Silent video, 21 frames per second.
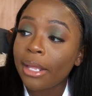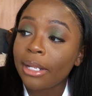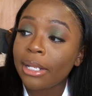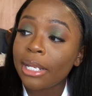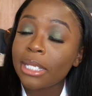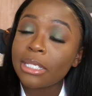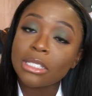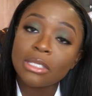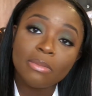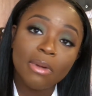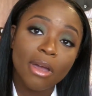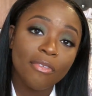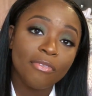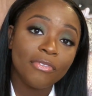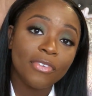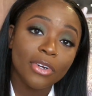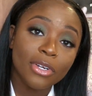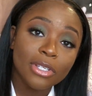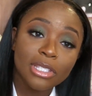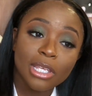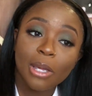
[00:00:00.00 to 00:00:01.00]
This is my
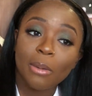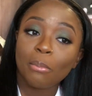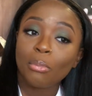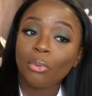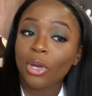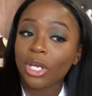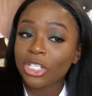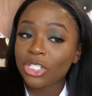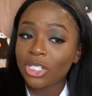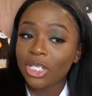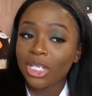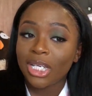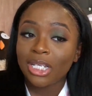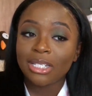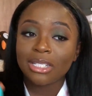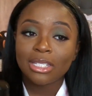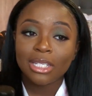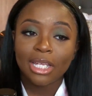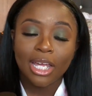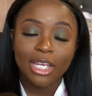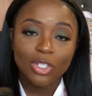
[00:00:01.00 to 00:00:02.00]
first impression
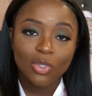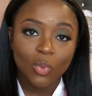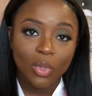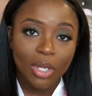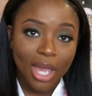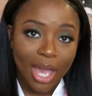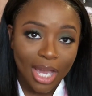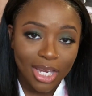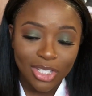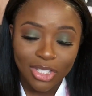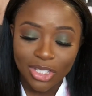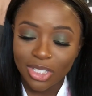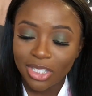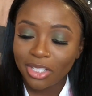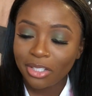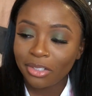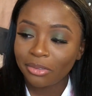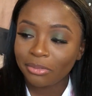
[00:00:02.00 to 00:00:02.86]
/ reaction